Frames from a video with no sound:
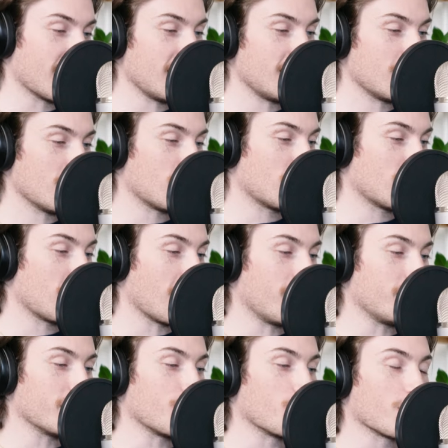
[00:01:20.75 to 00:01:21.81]
nice just
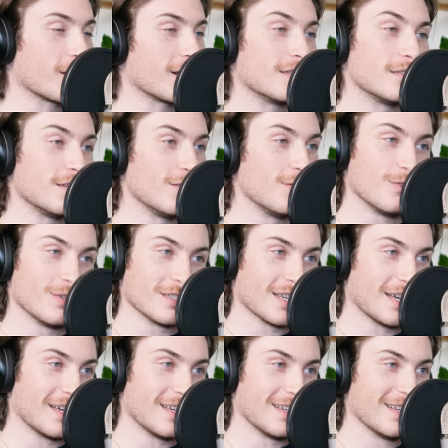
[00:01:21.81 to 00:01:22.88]
shoveling work onto you as
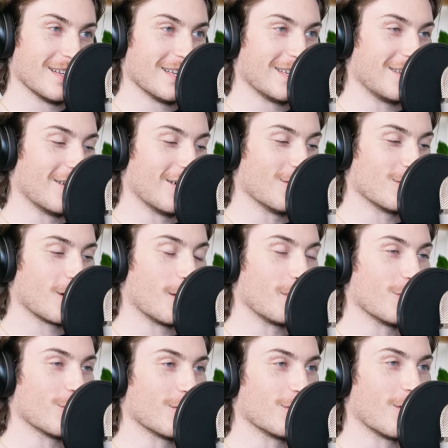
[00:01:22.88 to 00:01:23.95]
I, you know,
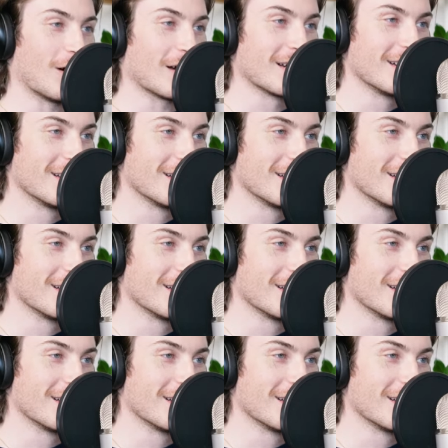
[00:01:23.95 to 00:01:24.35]
come here to talk.